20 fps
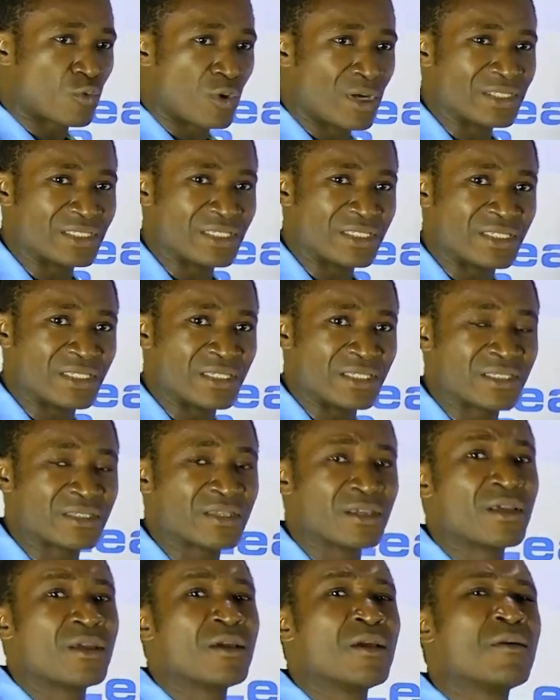quantities.
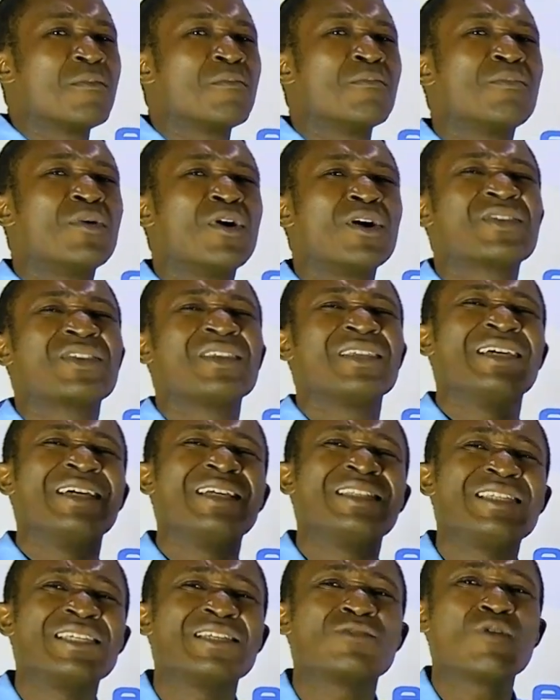But
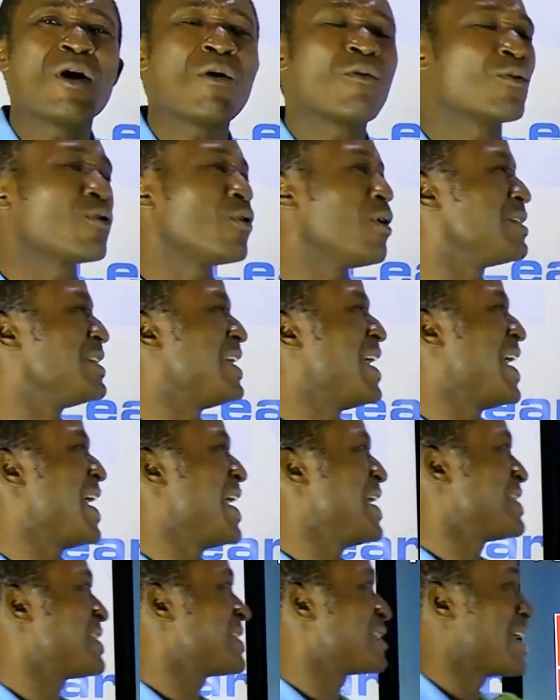it is what we call
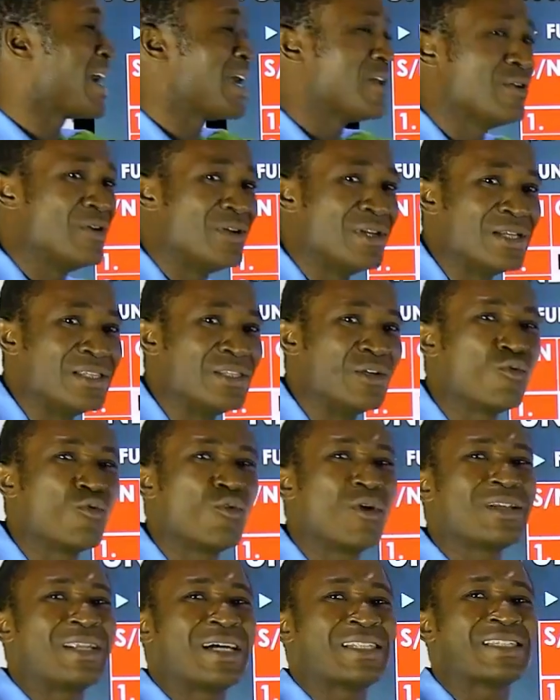the SI unit, the
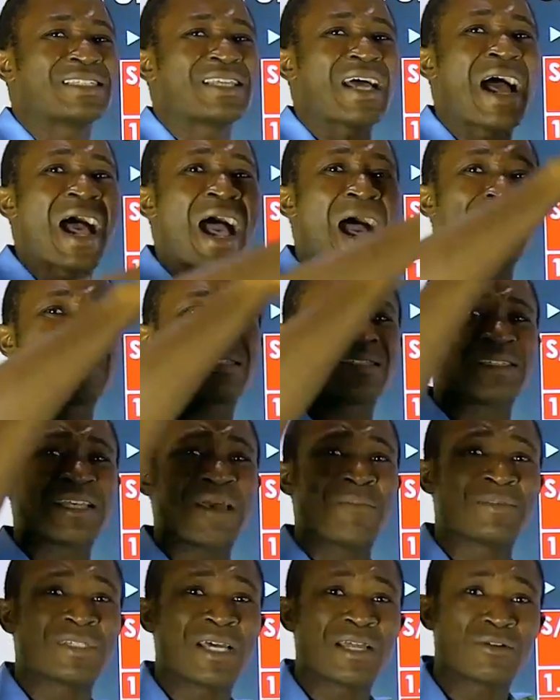one that is
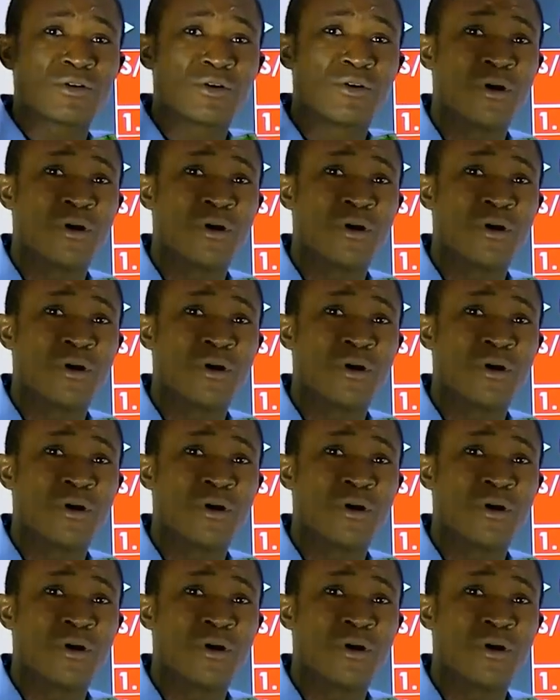accepted